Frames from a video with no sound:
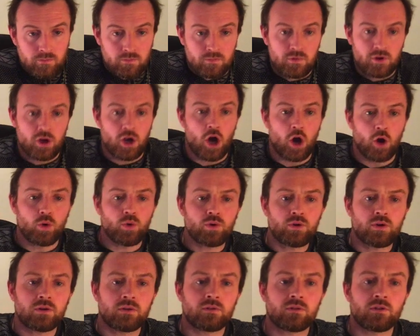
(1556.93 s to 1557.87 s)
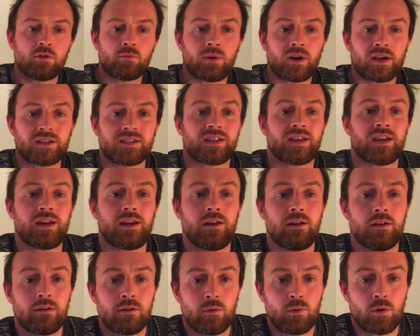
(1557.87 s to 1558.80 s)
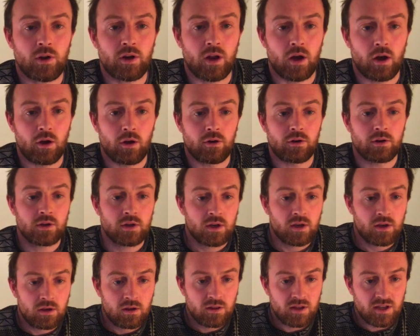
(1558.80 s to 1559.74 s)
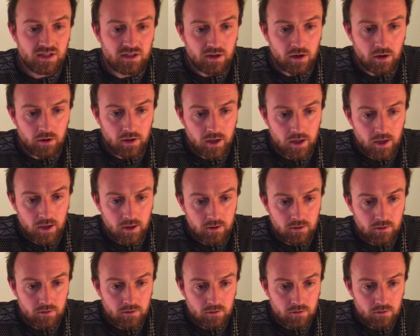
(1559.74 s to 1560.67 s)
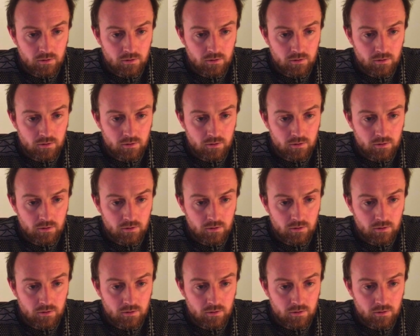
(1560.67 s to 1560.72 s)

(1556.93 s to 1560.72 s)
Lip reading: Node, you might say? What node? This node here.